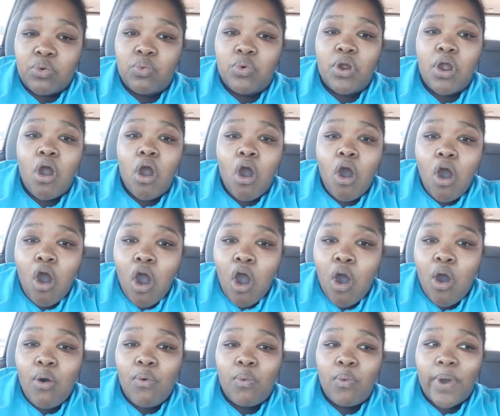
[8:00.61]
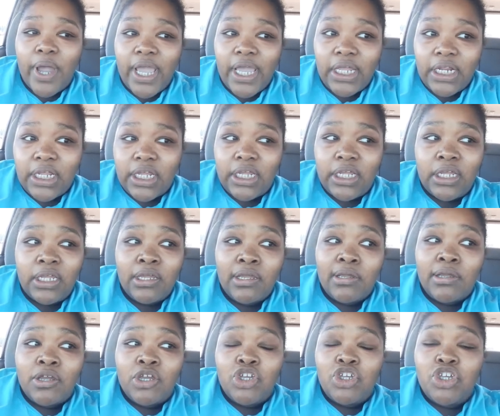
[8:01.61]
We're all waiting.
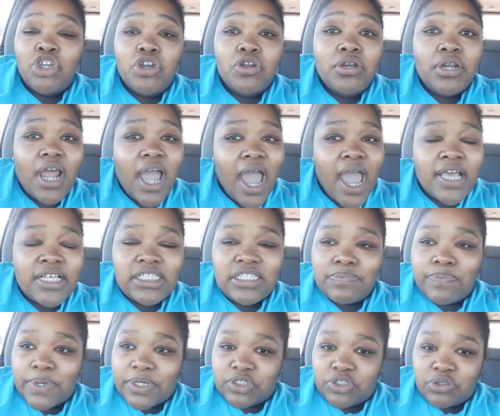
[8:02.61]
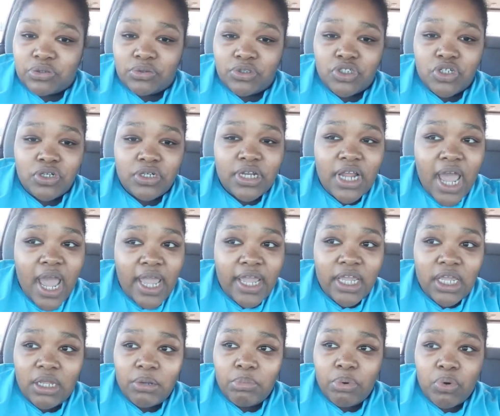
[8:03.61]
You're not special. You're not
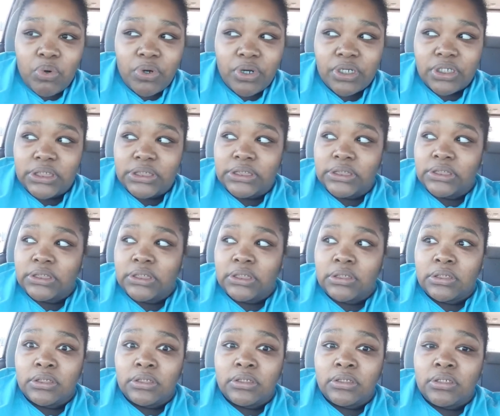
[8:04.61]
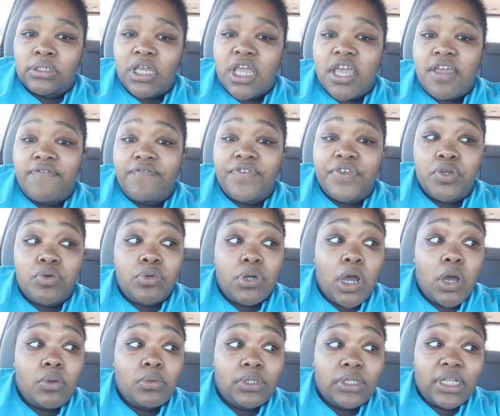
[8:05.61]
important. If you
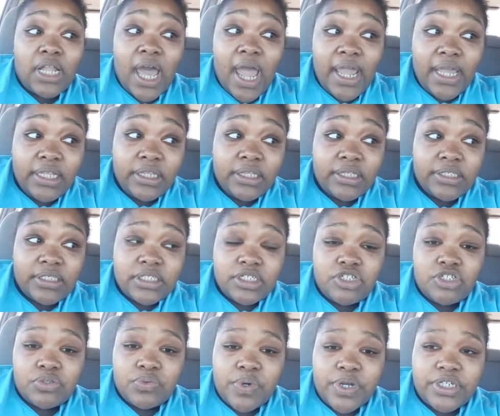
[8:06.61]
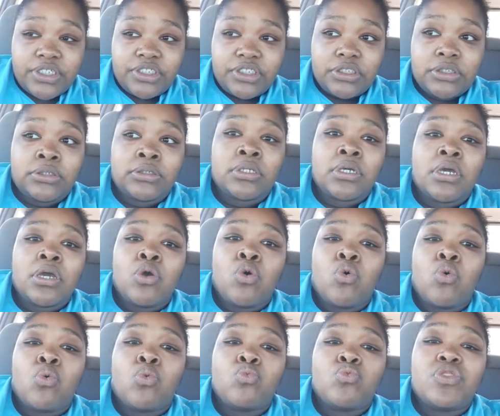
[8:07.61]
don't like the situation,
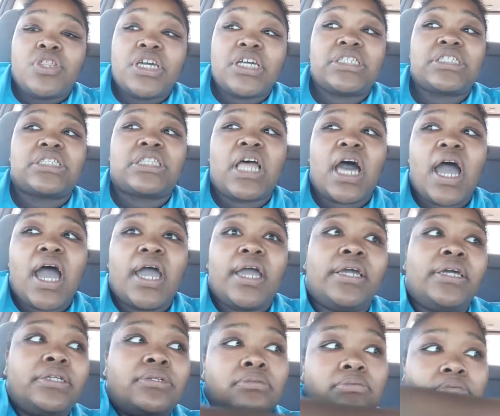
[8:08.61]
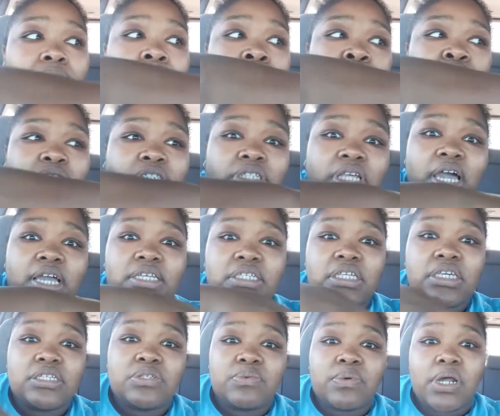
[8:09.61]
this line was like
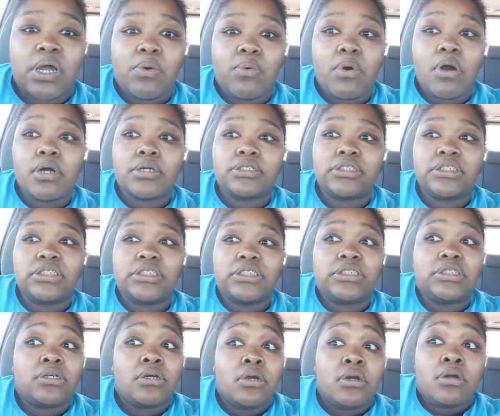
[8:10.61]
this when I walked in.